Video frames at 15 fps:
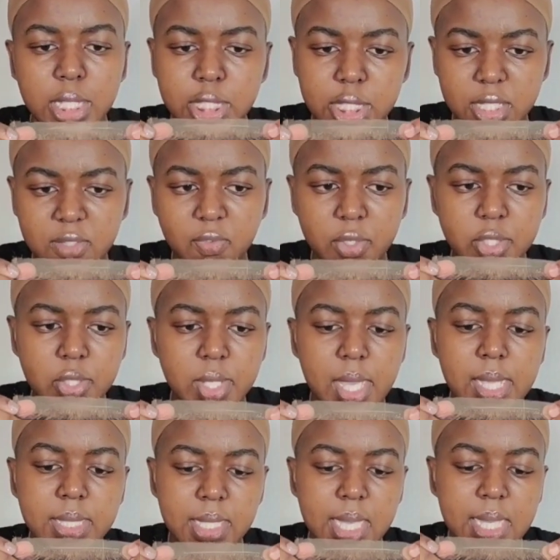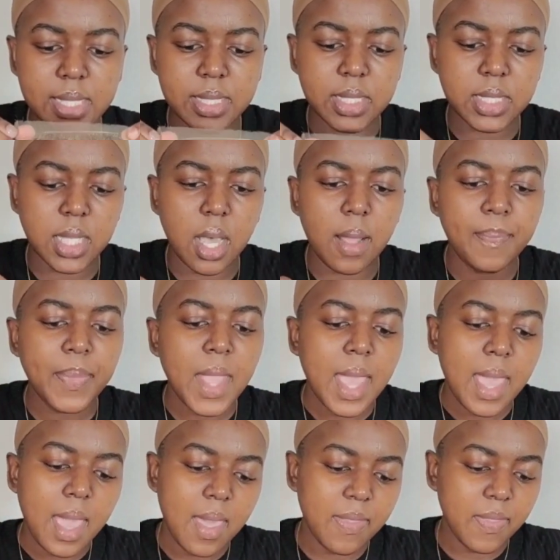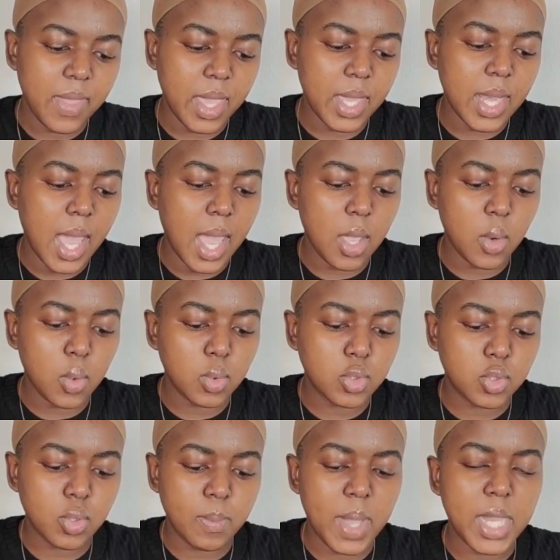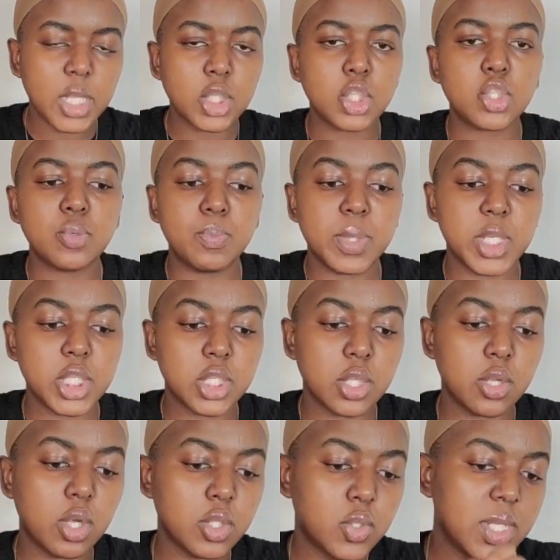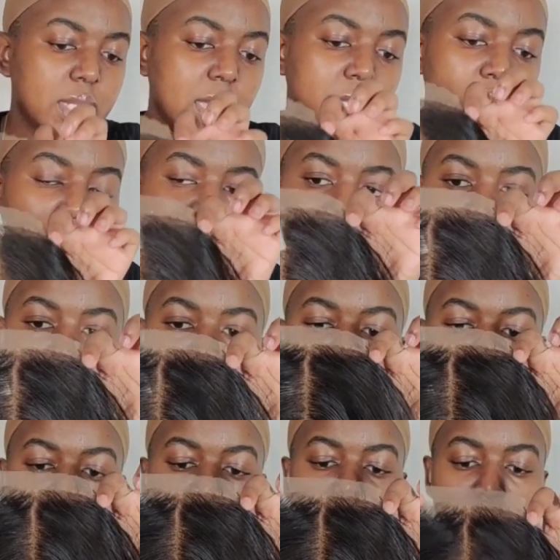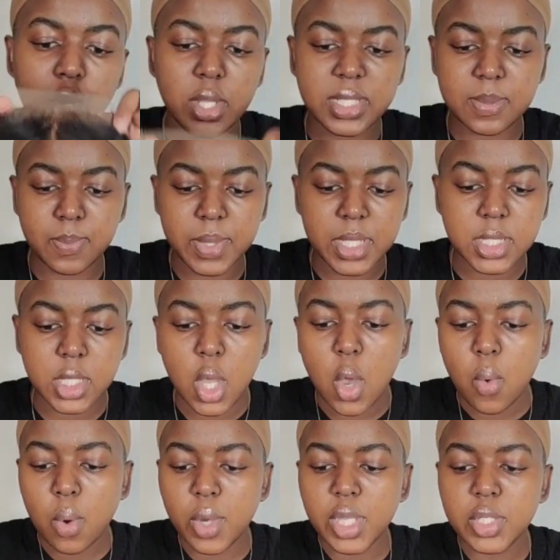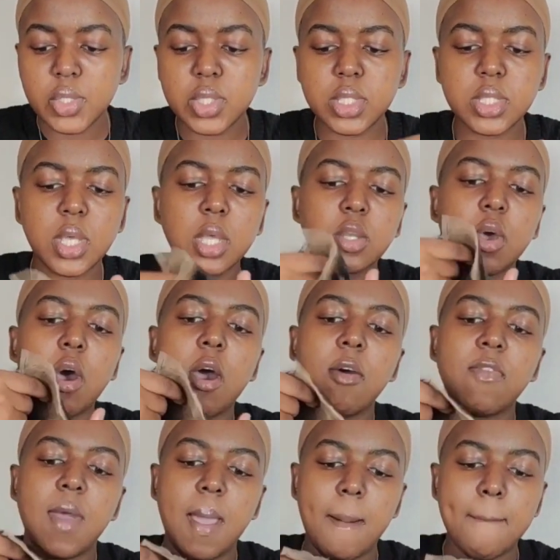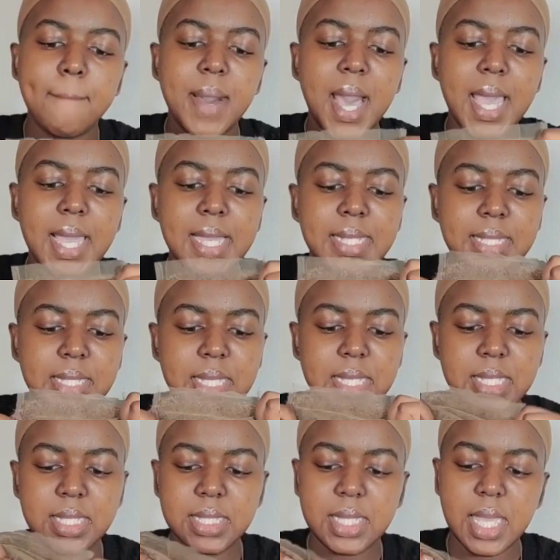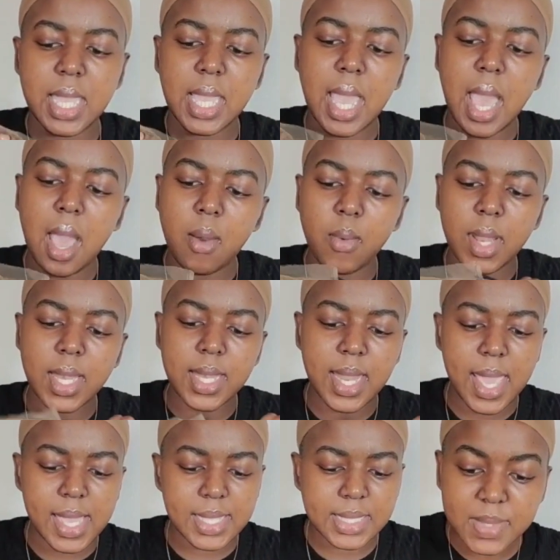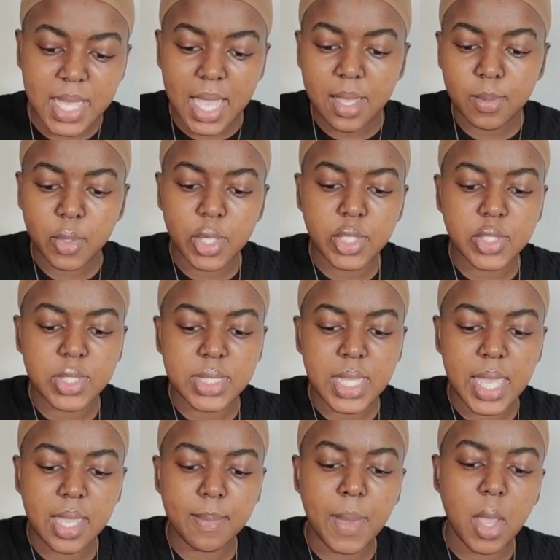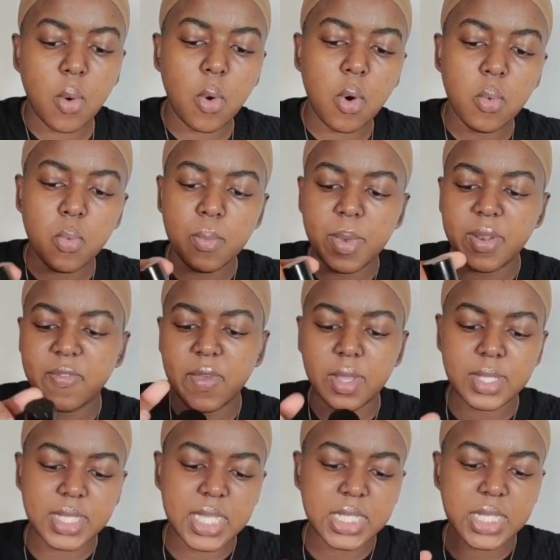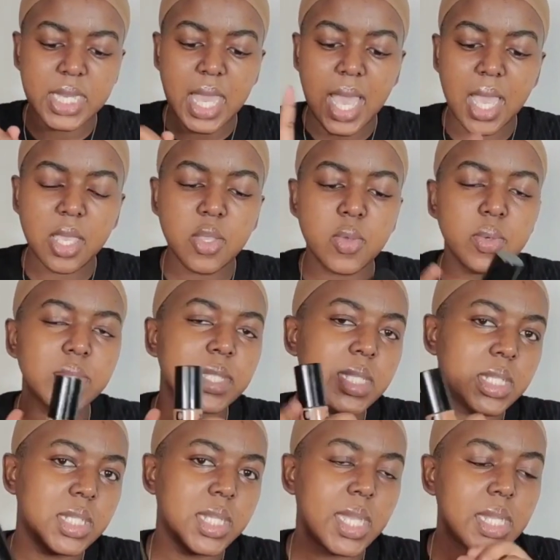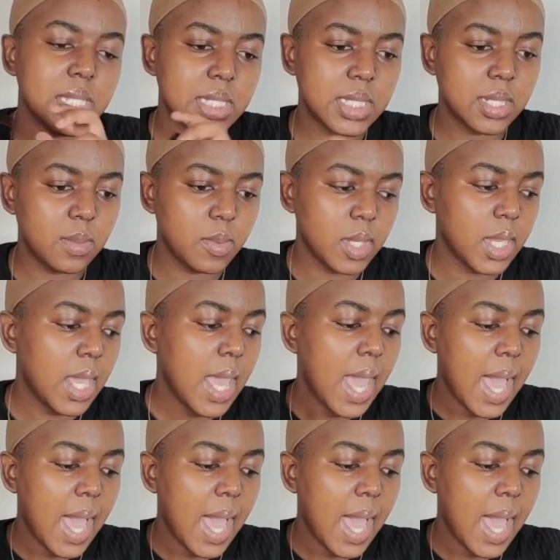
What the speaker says: just for today's install, and then I also managed to bleach the knot, so it does not come with the knots bleached. We're going to start off by tinting our lace. I'm going to take my All Woman foundation. I use the shade Cinnamon.